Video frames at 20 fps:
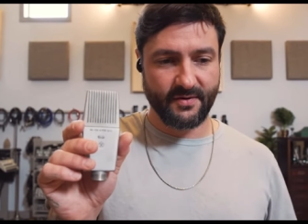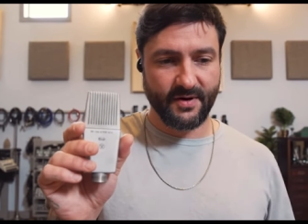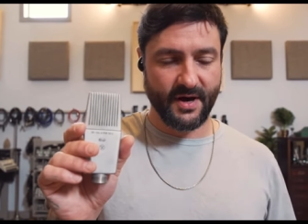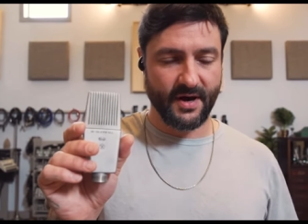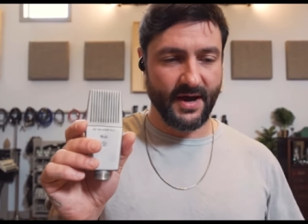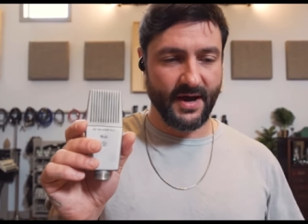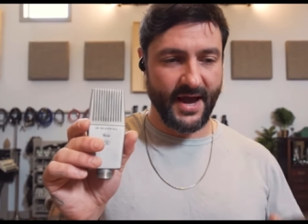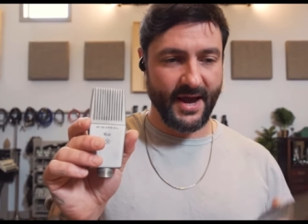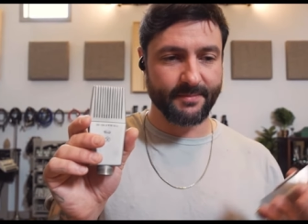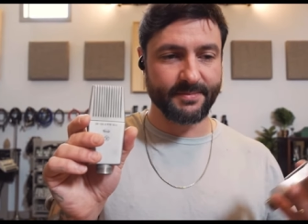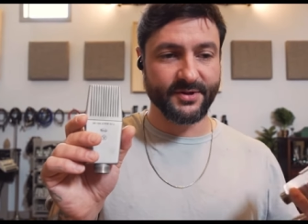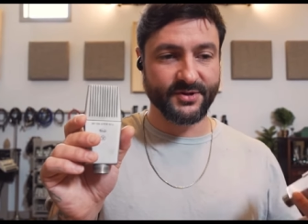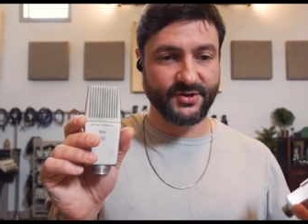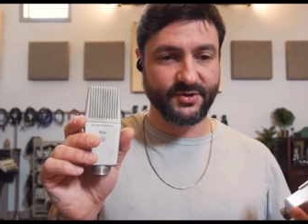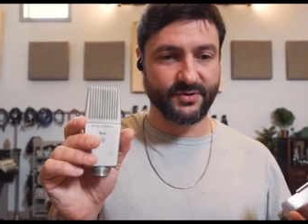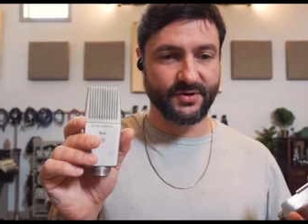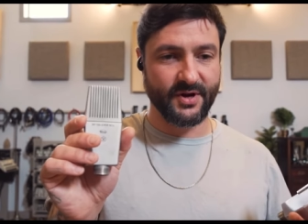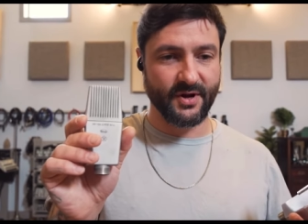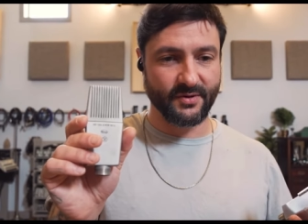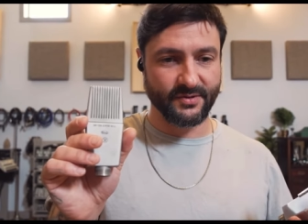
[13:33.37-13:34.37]
uh,
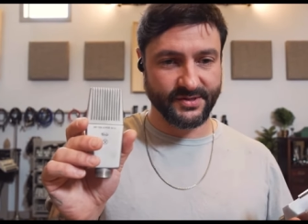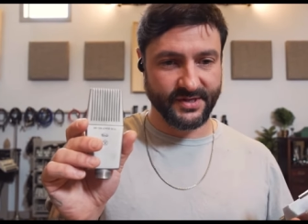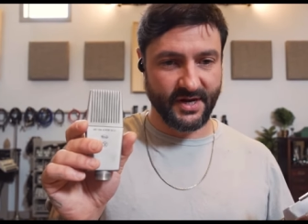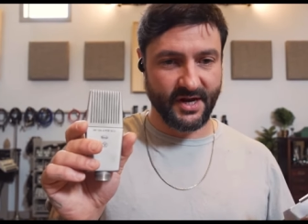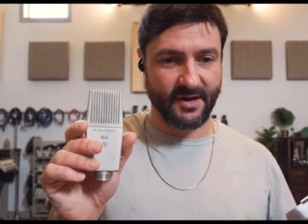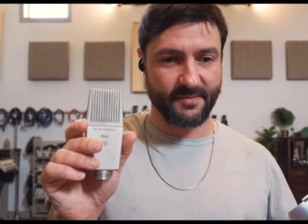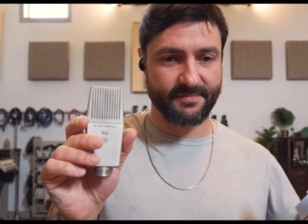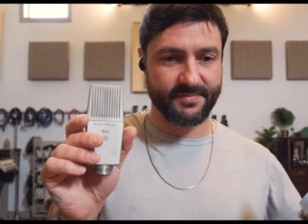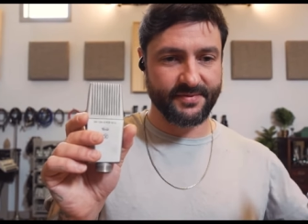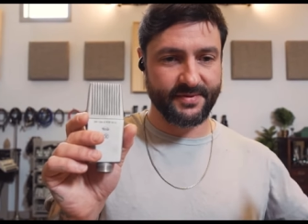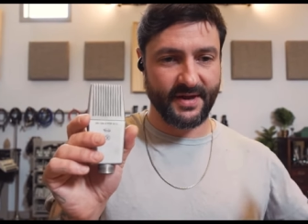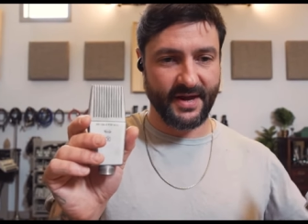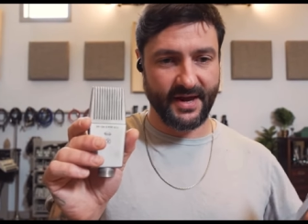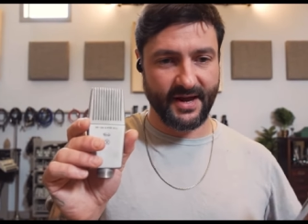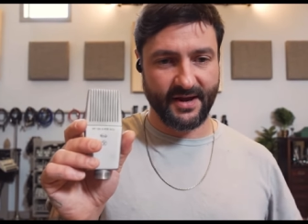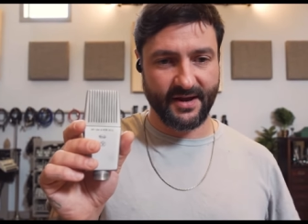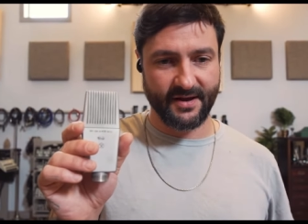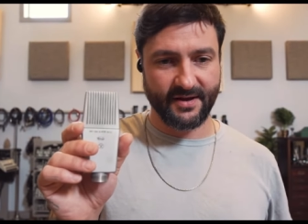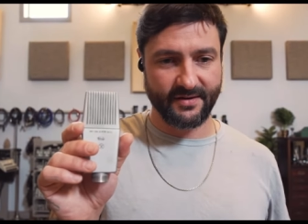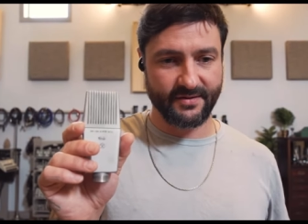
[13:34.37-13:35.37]
amplitude goes up, the,
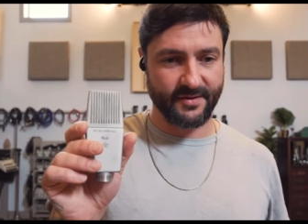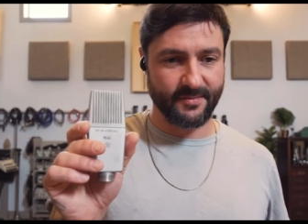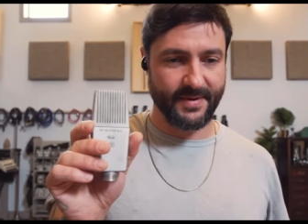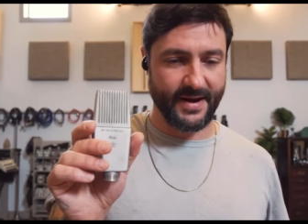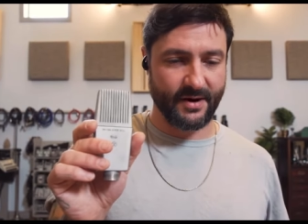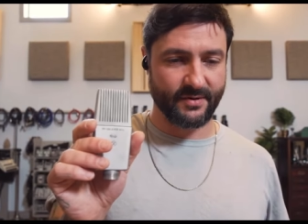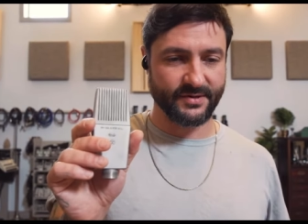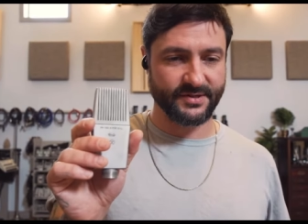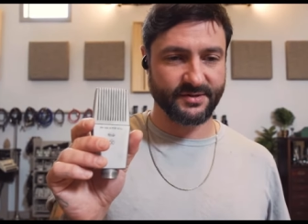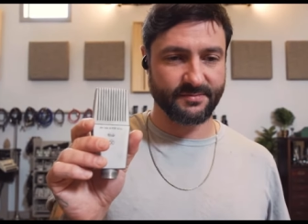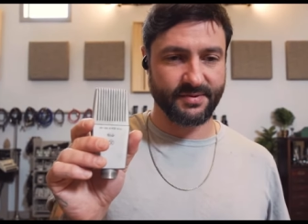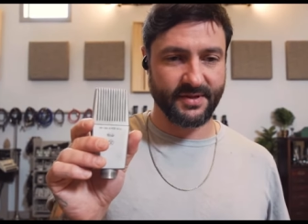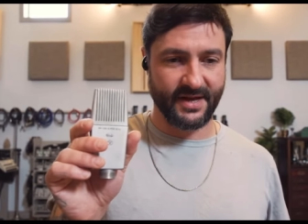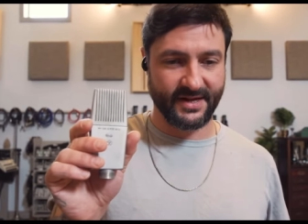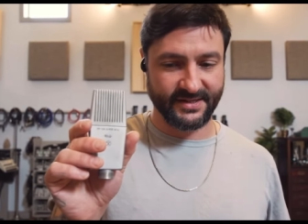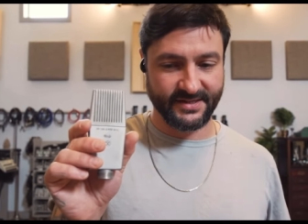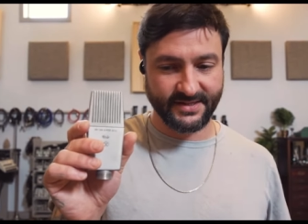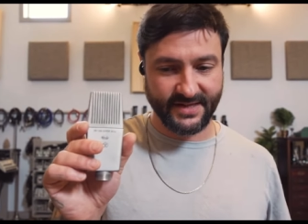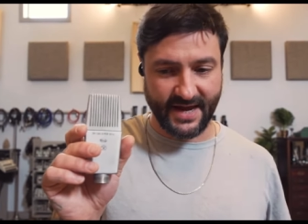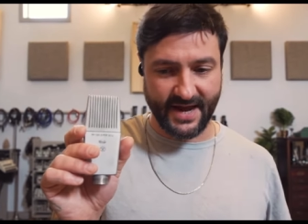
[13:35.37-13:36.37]
uh, the power
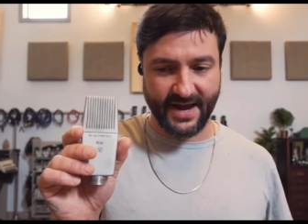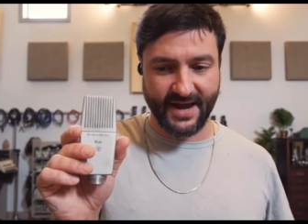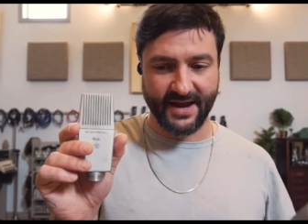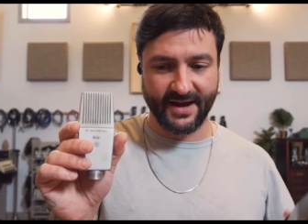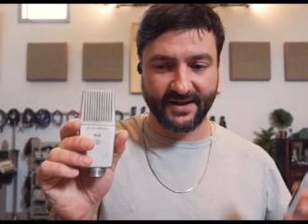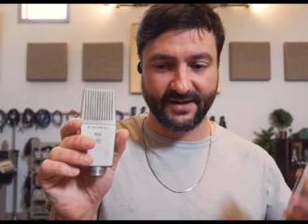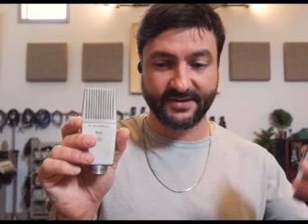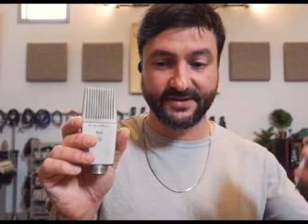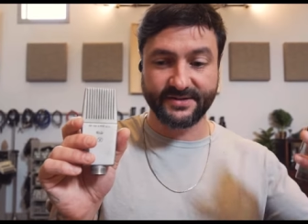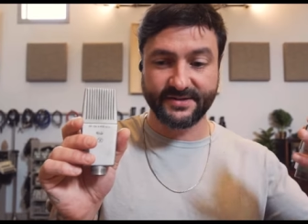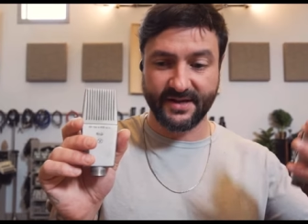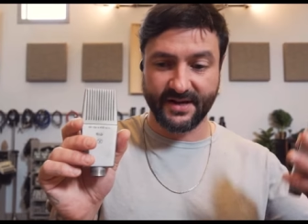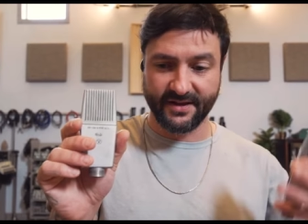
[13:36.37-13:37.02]
supply sags,